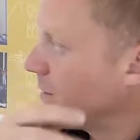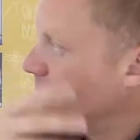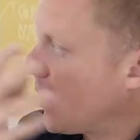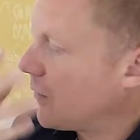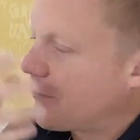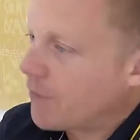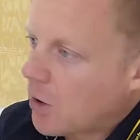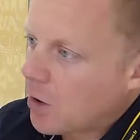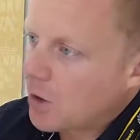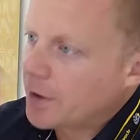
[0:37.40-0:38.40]
about
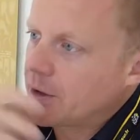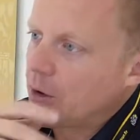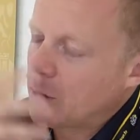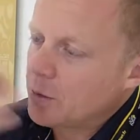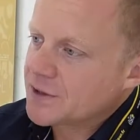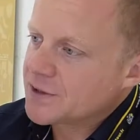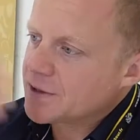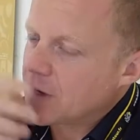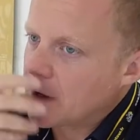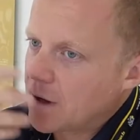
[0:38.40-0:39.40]
fraud, always
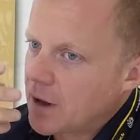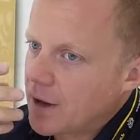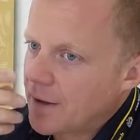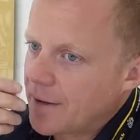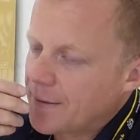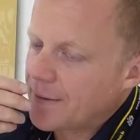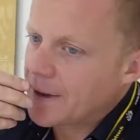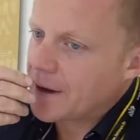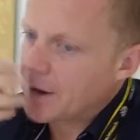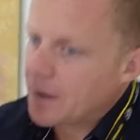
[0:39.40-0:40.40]

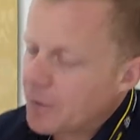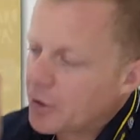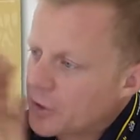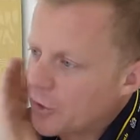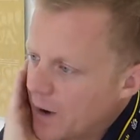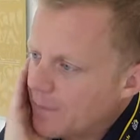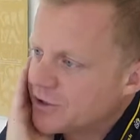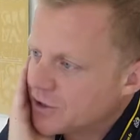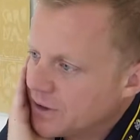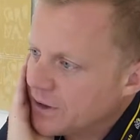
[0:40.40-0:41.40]
about
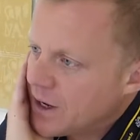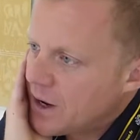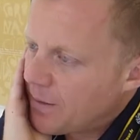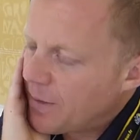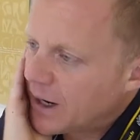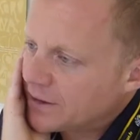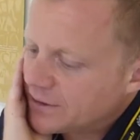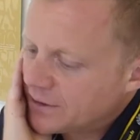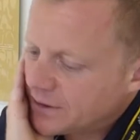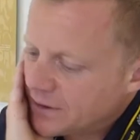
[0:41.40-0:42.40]
corruption, but
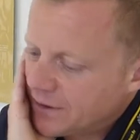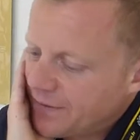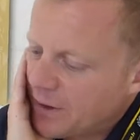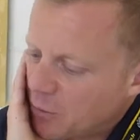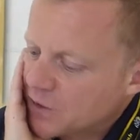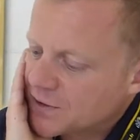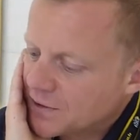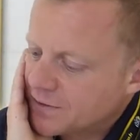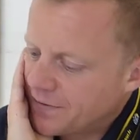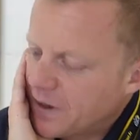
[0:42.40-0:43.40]
there
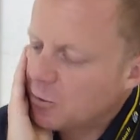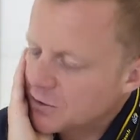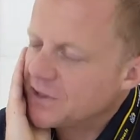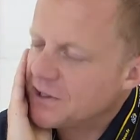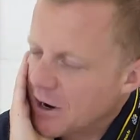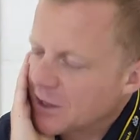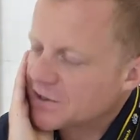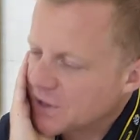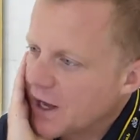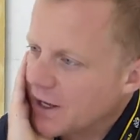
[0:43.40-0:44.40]
was a dark
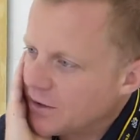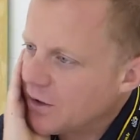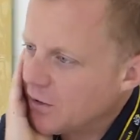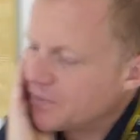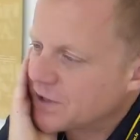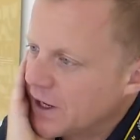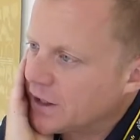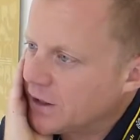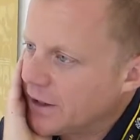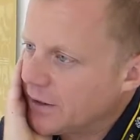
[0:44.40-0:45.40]
side of
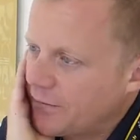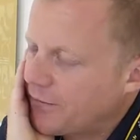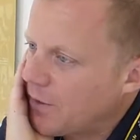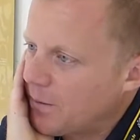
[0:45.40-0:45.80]
cycling from